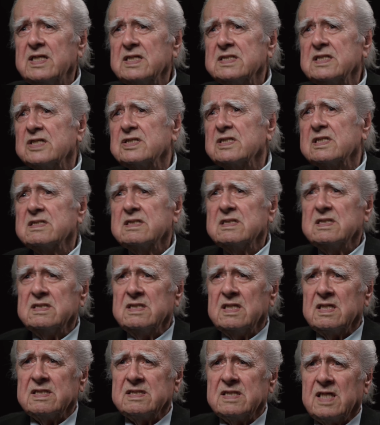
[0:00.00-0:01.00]
So
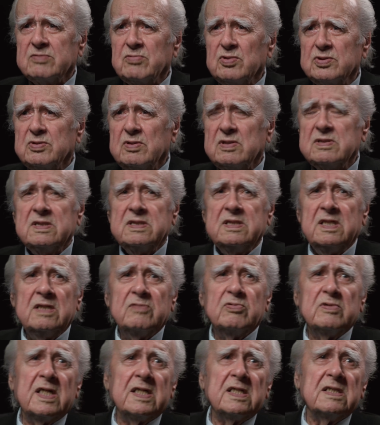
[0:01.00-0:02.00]
everyone rushed to the other
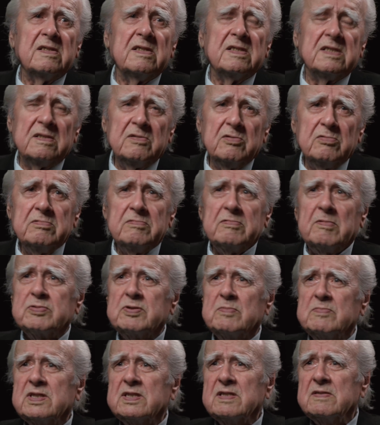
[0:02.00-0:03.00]
side, to
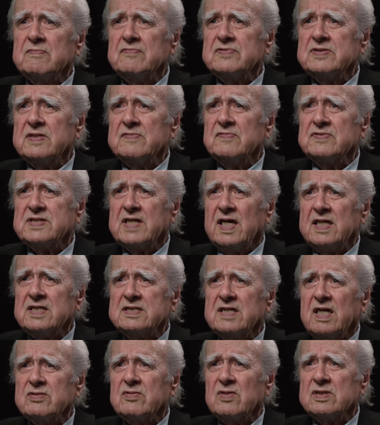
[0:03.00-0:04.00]
nowhere. I mean,
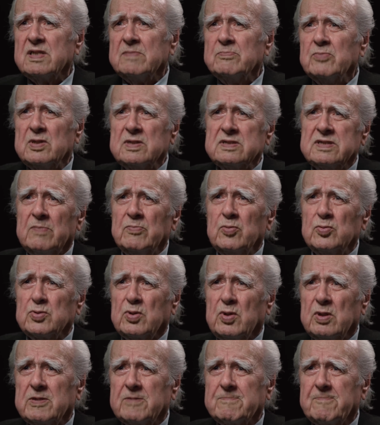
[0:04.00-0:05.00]
they stood behind the
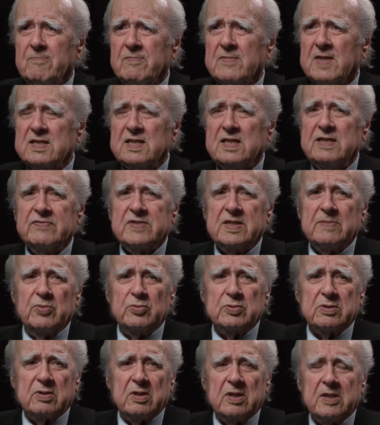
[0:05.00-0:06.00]
cab, the
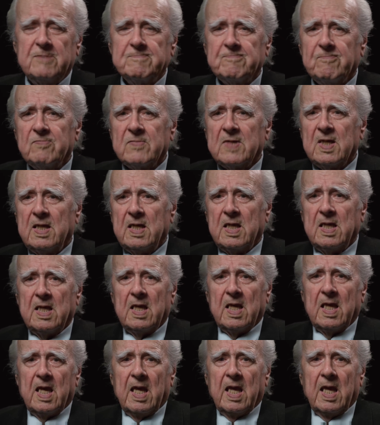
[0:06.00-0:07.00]
elevator cab.
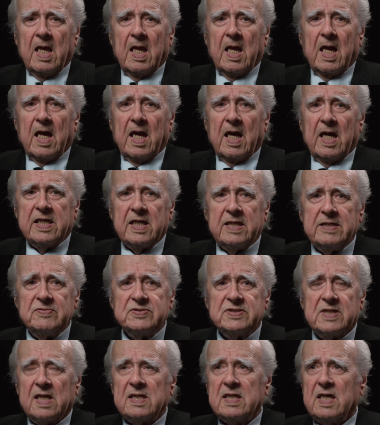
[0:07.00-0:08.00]
As
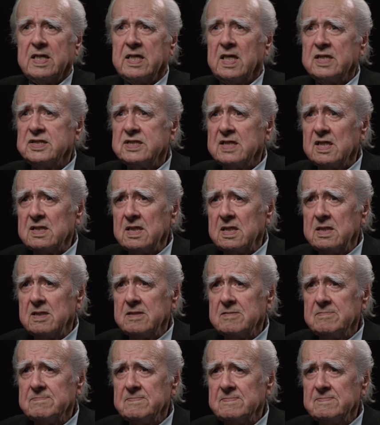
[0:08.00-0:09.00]
for me, I
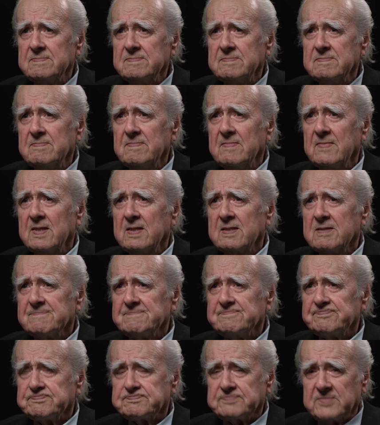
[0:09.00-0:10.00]
wasn't standing.
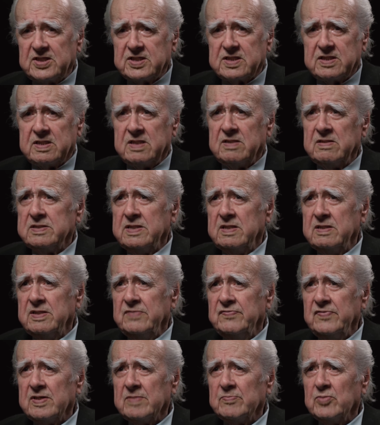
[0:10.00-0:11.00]
I was
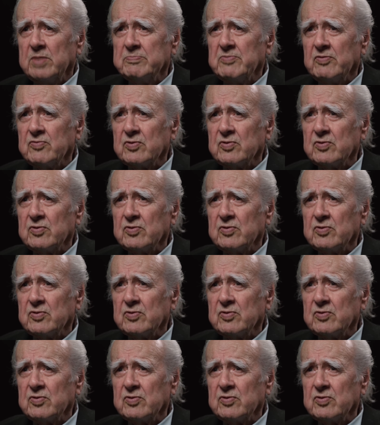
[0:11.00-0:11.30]
sitting with